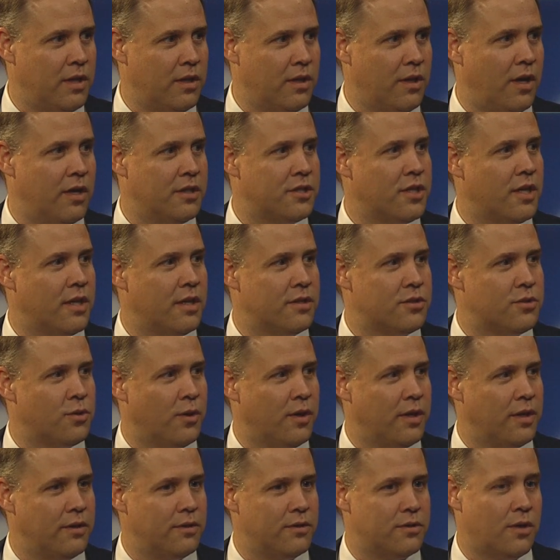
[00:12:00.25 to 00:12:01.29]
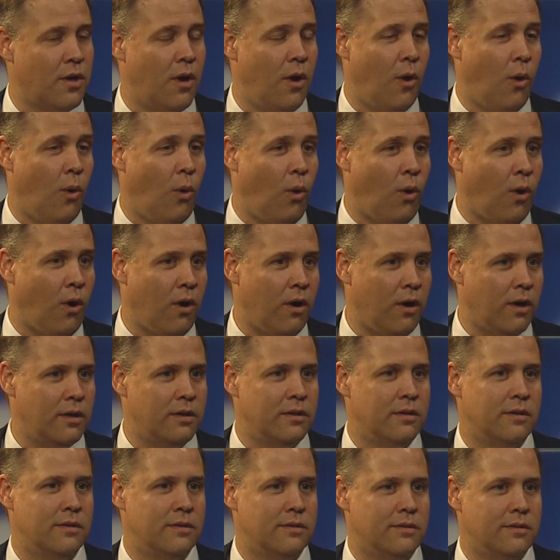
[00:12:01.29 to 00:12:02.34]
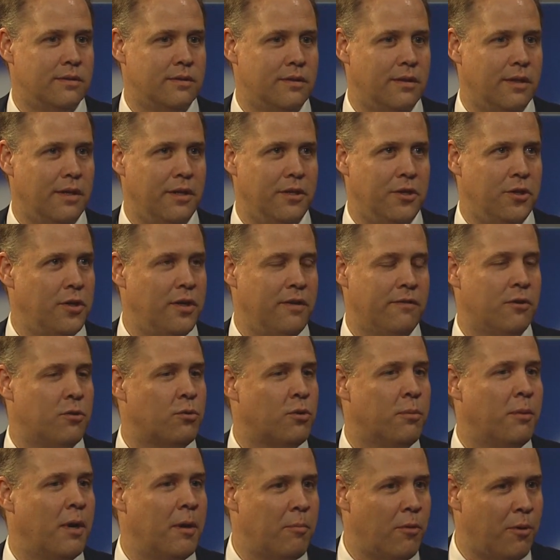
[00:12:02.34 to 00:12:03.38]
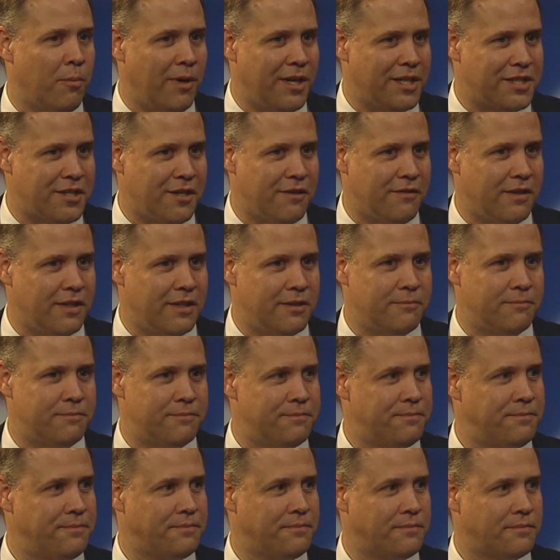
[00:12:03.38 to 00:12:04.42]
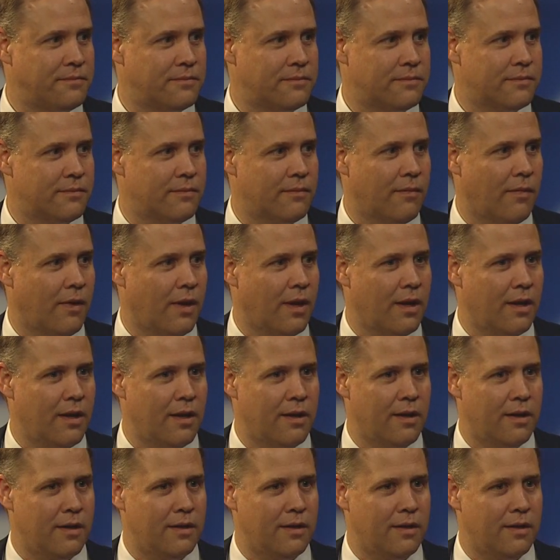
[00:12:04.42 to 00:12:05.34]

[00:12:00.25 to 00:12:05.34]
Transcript: you launch on a Soyuz? Or do you even remember much of it? Go for I it.